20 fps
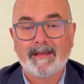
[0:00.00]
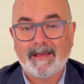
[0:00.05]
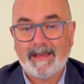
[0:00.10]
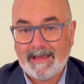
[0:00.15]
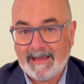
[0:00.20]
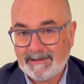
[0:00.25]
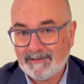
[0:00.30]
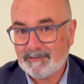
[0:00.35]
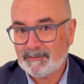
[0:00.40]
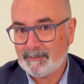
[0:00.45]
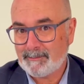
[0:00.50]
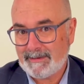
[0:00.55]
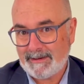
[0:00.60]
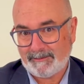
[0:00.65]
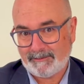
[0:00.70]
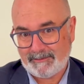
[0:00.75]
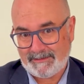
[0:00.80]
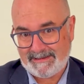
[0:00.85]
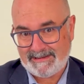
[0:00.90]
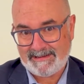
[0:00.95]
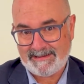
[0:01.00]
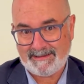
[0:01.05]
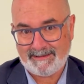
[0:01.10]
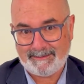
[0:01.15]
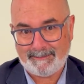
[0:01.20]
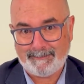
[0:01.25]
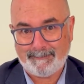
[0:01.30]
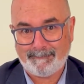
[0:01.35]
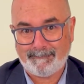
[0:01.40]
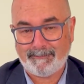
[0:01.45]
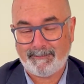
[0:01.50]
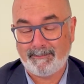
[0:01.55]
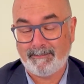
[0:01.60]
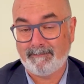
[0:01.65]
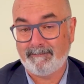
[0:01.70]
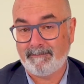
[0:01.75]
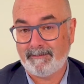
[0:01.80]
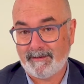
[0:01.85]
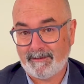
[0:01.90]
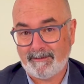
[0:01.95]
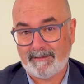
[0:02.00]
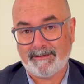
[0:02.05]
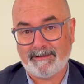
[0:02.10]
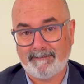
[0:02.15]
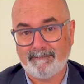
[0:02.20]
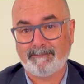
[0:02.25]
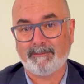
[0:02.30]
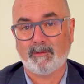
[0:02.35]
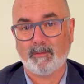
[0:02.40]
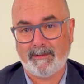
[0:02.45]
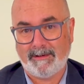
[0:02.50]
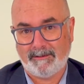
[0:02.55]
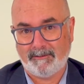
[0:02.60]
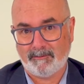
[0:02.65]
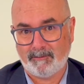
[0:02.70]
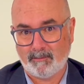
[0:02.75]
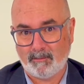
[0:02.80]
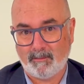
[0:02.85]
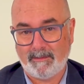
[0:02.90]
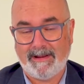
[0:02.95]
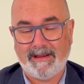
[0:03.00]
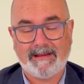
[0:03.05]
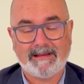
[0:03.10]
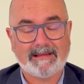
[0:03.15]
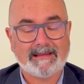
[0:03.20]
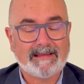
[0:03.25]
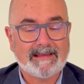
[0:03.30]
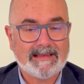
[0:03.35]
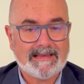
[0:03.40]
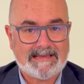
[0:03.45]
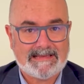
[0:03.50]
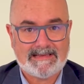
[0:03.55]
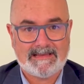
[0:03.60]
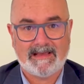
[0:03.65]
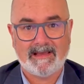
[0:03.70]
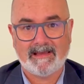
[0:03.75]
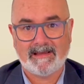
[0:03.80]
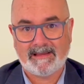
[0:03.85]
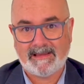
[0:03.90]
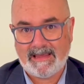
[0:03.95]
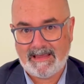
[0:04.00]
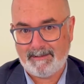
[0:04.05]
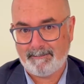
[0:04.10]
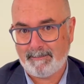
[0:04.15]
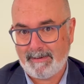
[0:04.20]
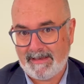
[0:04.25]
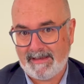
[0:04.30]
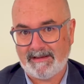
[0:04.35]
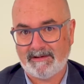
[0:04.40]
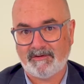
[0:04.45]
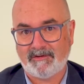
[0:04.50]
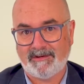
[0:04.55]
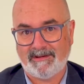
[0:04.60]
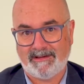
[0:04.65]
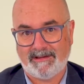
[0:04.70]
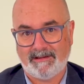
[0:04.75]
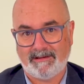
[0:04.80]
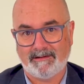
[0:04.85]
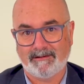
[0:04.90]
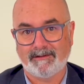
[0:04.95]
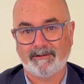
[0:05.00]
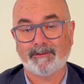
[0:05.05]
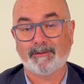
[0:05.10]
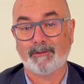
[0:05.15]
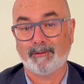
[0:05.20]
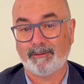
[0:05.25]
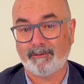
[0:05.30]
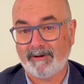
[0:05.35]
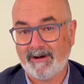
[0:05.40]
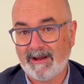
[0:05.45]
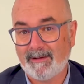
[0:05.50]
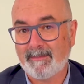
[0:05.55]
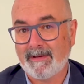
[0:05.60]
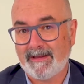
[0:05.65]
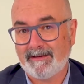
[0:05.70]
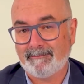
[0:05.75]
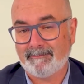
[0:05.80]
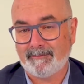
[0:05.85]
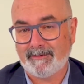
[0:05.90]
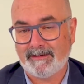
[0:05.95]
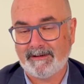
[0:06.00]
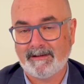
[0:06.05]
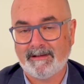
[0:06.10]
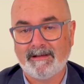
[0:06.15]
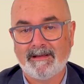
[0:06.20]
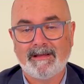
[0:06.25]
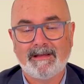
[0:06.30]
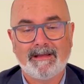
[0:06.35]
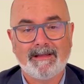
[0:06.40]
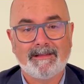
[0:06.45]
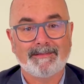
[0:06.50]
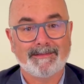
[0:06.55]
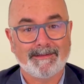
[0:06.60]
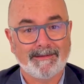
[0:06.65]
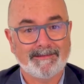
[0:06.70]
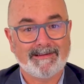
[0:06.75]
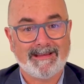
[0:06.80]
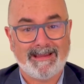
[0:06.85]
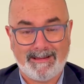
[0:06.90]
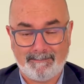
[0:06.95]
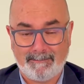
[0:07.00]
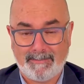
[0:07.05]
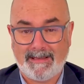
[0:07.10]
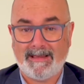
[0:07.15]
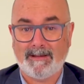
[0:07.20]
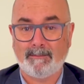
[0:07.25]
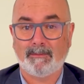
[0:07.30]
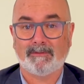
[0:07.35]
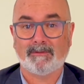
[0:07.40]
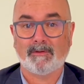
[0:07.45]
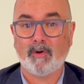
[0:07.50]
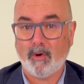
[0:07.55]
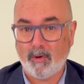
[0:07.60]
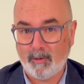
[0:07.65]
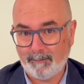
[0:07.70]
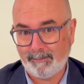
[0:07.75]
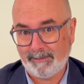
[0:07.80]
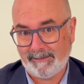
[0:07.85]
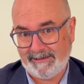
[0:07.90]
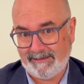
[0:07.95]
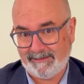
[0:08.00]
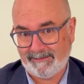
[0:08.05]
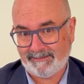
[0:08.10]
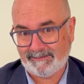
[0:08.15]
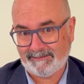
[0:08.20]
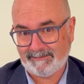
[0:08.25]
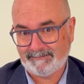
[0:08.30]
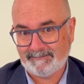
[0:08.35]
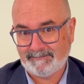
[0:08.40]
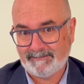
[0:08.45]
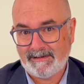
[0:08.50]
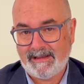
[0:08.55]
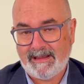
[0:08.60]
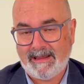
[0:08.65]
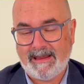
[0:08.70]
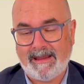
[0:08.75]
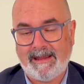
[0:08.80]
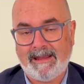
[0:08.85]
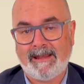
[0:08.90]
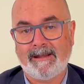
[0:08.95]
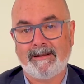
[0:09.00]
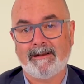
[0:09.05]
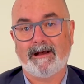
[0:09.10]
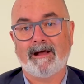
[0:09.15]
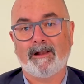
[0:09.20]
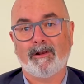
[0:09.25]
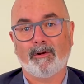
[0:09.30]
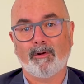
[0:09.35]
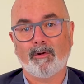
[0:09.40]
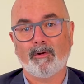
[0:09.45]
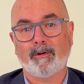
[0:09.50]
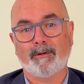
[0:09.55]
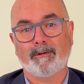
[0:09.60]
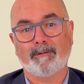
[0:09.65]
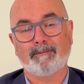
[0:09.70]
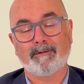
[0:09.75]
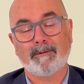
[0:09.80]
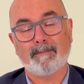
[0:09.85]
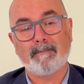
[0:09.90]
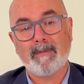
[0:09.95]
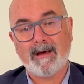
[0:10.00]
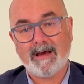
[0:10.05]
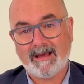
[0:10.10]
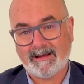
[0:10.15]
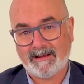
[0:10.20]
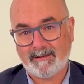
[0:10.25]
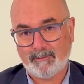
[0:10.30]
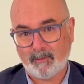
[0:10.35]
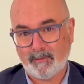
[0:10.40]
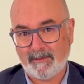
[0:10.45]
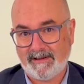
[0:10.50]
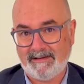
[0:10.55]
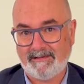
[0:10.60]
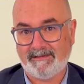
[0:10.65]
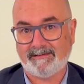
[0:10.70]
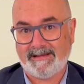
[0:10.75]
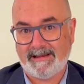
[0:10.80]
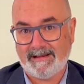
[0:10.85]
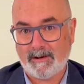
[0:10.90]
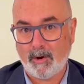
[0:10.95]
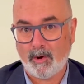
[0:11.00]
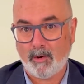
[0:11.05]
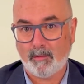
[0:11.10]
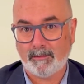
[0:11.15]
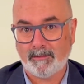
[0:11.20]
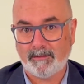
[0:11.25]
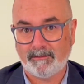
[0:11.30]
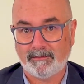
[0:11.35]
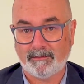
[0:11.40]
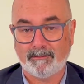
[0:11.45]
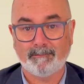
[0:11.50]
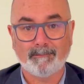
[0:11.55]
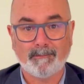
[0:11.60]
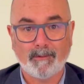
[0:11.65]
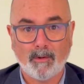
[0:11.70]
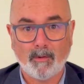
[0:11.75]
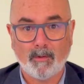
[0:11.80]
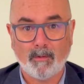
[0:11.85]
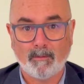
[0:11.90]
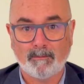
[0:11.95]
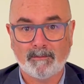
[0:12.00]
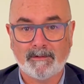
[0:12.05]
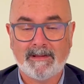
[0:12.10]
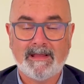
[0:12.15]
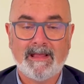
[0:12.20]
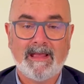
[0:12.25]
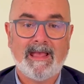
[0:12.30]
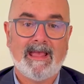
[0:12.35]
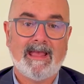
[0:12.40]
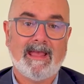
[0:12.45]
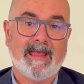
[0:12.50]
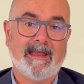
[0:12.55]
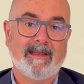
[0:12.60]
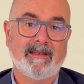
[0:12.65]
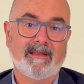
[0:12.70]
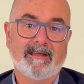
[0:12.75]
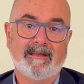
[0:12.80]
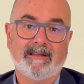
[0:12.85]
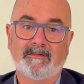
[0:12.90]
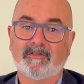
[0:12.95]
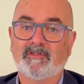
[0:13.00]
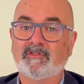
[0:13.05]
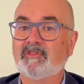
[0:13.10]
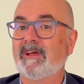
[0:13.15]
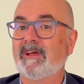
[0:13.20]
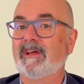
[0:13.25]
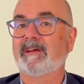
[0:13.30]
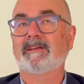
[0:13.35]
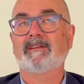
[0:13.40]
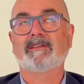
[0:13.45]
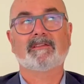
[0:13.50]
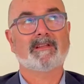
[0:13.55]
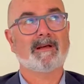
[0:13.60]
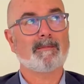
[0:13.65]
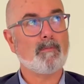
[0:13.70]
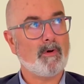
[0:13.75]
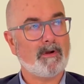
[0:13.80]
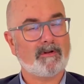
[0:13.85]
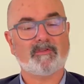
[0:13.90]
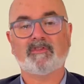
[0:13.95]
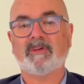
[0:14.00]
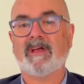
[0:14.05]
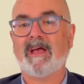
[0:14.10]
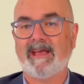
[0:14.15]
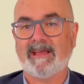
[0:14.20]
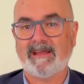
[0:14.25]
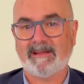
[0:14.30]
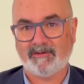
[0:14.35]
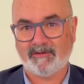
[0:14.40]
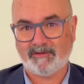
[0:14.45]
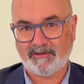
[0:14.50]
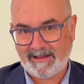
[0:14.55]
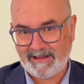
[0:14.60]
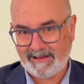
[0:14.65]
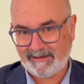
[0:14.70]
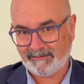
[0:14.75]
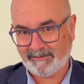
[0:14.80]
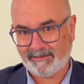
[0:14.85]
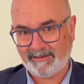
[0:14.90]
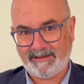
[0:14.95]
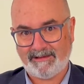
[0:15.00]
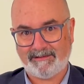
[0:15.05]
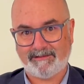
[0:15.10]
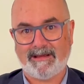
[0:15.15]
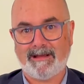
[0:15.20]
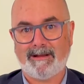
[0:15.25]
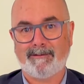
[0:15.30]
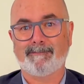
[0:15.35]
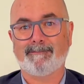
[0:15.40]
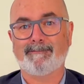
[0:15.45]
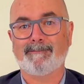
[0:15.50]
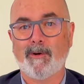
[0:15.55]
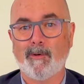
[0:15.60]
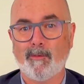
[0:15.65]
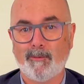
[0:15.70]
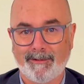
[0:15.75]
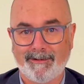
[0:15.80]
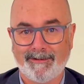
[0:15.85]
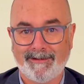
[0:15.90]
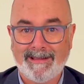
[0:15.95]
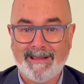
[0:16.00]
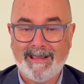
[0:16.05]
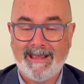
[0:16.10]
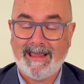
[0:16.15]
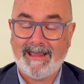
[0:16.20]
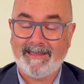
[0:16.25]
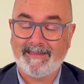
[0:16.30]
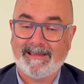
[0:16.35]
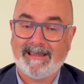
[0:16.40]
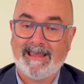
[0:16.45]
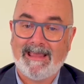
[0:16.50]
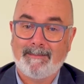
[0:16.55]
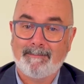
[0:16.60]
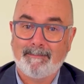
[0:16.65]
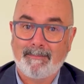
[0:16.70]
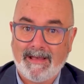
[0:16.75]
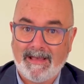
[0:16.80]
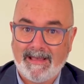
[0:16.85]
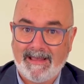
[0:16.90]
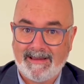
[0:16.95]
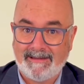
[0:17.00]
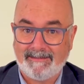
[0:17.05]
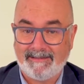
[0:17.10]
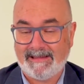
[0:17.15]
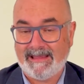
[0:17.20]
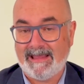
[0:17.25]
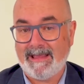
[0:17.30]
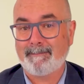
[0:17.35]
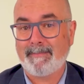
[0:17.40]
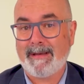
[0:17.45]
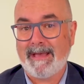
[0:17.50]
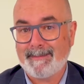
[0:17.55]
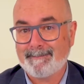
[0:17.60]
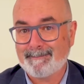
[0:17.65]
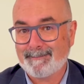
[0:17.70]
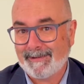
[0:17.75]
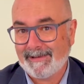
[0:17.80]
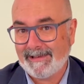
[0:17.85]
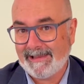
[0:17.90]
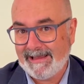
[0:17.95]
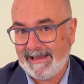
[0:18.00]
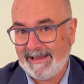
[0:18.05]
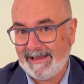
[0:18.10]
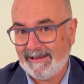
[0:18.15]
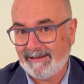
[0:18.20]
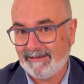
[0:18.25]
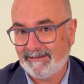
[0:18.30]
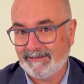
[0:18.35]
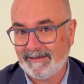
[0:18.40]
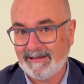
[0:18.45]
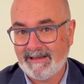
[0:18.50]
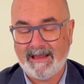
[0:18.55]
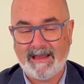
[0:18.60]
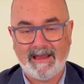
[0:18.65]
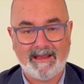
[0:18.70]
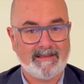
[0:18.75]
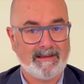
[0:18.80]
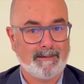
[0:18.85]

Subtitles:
As you're about to hear from the very influential and key campaign chair, Sir Graeme Avery, this campaign was complex. It had a lot of remarkable key stakeholders involved, and it somewhat changed as things unfolded, and the campaign plans and the